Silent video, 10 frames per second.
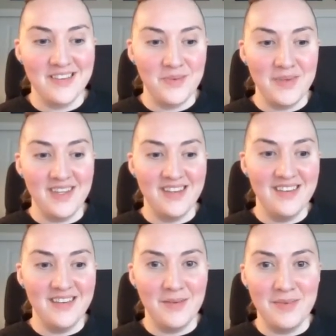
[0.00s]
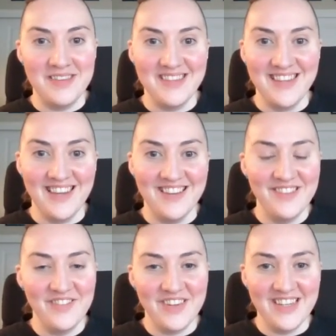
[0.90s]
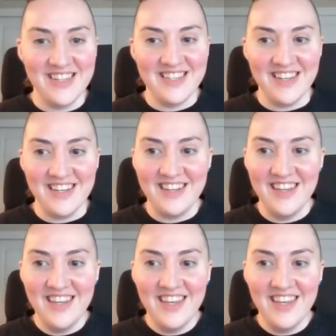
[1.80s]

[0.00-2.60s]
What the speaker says: this weekend up in Seattle. Very excited.